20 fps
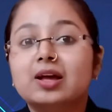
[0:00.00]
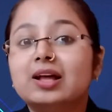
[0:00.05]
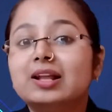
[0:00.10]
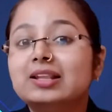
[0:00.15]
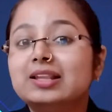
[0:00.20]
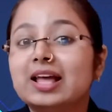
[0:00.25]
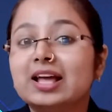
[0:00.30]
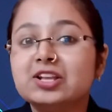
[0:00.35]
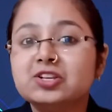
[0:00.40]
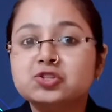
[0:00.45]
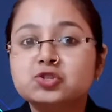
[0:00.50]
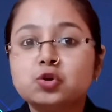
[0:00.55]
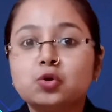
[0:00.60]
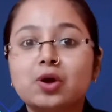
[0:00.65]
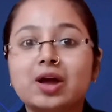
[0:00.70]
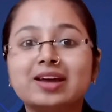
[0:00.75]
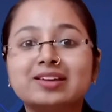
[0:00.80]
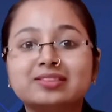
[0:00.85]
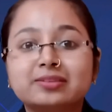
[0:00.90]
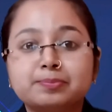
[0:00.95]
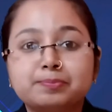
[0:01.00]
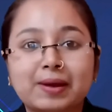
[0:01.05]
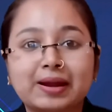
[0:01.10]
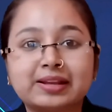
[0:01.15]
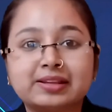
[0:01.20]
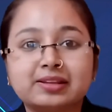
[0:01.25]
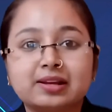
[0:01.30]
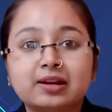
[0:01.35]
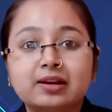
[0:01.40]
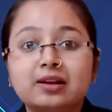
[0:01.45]
Lencho
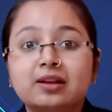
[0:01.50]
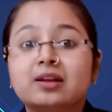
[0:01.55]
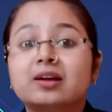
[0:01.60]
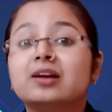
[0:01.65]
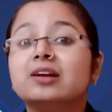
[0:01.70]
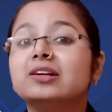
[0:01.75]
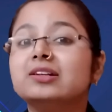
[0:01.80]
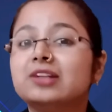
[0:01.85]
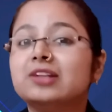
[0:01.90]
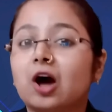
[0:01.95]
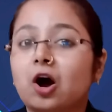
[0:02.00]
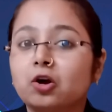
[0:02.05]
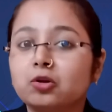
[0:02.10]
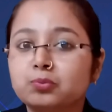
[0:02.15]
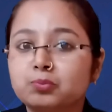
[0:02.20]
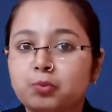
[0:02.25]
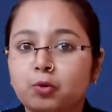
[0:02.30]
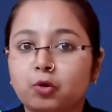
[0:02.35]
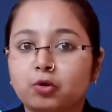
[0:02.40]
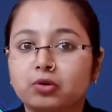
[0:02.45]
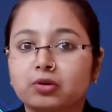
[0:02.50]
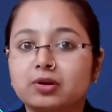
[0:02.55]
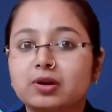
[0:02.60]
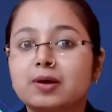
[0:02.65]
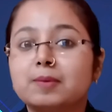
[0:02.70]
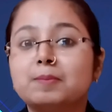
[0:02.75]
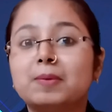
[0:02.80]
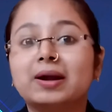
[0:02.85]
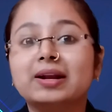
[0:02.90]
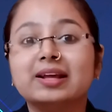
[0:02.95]
expected downpour,
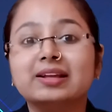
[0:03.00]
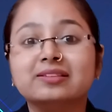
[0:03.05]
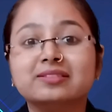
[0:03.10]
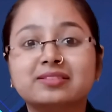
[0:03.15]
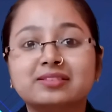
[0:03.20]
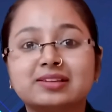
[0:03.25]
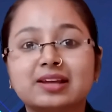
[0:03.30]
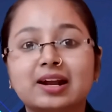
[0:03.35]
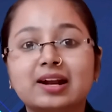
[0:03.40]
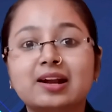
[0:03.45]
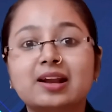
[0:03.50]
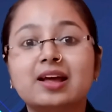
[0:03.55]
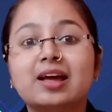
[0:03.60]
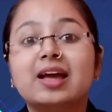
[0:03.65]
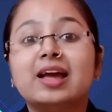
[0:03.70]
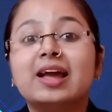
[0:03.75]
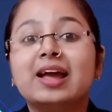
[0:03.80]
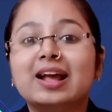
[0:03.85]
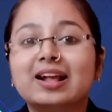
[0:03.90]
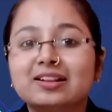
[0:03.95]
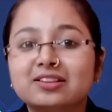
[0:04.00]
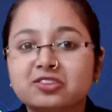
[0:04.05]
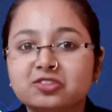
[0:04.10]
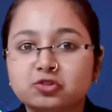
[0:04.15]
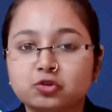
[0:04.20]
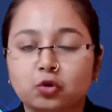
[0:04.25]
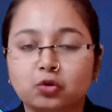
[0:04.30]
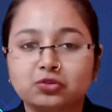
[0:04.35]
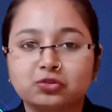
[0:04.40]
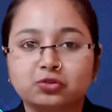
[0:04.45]
but instead
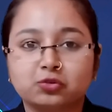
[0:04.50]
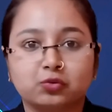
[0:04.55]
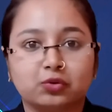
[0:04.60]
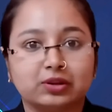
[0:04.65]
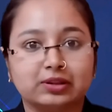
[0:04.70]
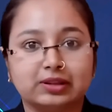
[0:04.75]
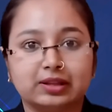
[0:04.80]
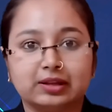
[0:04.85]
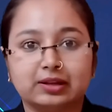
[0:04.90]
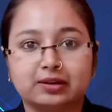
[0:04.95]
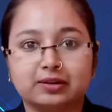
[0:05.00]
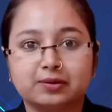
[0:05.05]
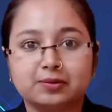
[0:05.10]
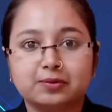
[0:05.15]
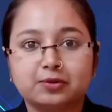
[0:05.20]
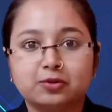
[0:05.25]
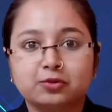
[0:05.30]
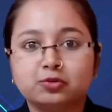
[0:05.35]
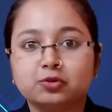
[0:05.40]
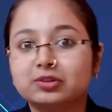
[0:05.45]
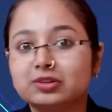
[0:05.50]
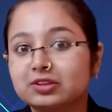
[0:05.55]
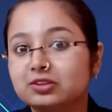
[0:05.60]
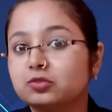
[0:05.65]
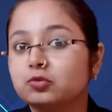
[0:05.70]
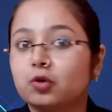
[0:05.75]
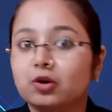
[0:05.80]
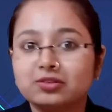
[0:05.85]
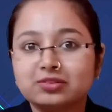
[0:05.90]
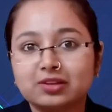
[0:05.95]
hailstones were there. So
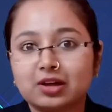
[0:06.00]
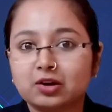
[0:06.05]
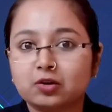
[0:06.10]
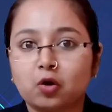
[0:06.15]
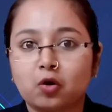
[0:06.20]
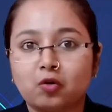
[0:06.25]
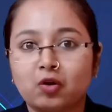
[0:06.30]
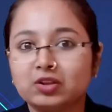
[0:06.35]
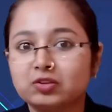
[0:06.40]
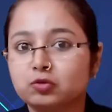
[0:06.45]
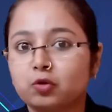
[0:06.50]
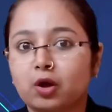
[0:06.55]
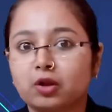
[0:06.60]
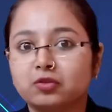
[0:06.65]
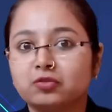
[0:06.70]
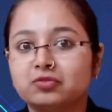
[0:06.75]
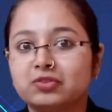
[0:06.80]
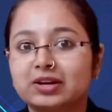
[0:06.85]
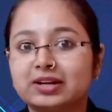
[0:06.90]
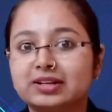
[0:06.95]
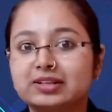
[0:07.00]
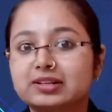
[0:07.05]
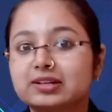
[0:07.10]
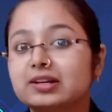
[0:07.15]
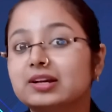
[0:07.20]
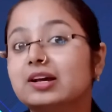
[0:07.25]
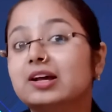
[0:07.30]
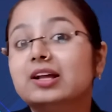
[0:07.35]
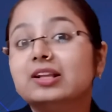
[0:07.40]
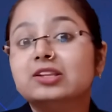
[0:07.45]
this was a one conflict.
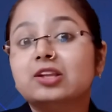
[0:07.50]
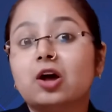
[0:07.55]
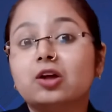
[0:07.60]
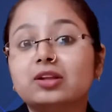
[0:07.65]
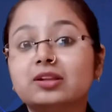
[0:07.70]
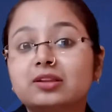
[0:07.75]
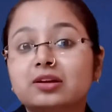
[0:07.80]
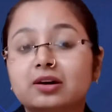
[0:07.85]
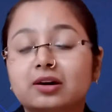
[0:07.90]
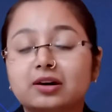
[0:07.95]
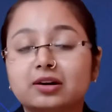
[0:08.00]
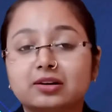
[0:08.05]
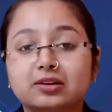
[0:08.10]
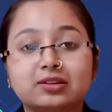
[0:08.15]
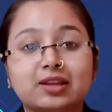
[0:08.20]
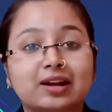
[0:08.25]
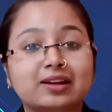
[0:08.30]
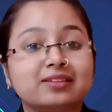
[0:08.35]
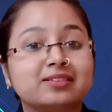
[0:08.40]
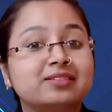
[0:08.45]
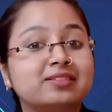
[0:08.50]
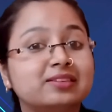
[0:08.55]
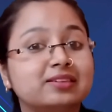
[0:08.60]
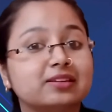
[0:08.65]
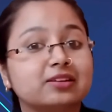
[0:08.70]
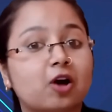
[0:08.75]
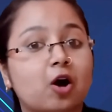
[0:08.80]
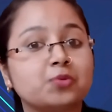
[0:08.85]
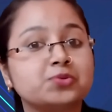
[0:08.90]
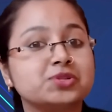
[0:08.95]
Now the third, that is
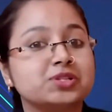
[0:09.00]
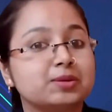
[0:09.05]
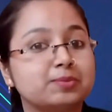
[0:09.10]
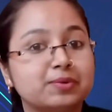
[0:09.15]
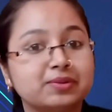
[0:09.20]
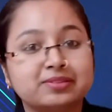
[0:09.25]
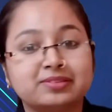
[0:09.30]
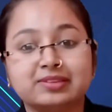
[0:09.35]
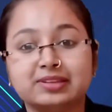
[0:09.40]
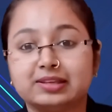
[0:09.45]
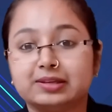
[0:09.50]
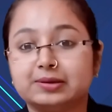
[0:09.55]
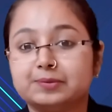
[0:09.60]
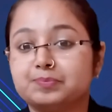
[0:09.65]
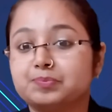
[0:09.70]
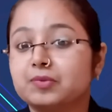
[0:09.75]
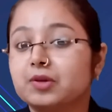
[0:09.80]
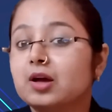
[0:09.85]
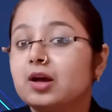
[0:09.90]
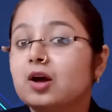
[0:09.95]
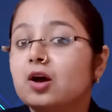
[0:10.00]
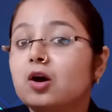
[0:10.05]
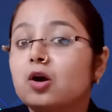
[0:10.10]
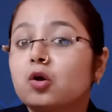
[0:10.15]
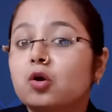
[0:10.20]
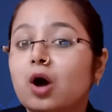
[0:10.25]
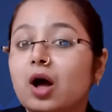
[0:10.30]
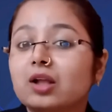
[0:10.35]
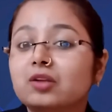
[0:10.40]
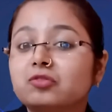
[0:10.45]
option number C,
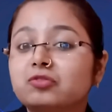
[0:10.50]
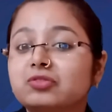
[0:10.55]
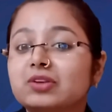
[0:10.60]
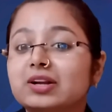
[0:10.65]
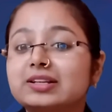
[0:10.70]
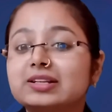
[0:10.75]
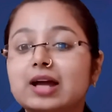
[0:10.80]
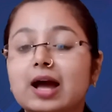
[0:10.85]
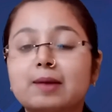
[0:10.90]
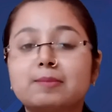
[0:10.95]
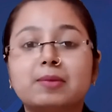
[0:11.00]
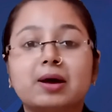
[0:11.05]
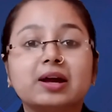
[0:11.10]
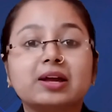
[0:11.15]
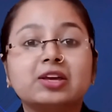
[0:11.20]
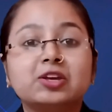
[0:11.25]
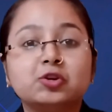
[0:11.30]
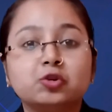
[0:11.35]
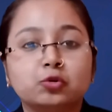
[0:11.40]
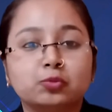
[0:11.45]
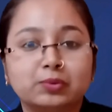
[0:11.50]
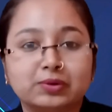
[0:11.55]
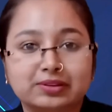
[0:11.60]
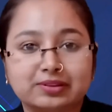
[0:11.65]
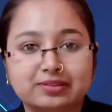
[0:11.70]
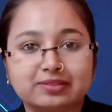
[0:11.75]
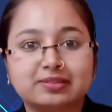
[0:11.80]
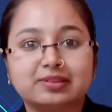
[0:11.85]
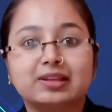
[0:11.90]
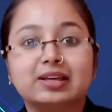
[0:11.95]
conflict among
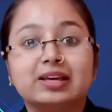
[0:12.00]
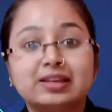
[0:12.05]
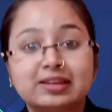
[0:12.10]
humans.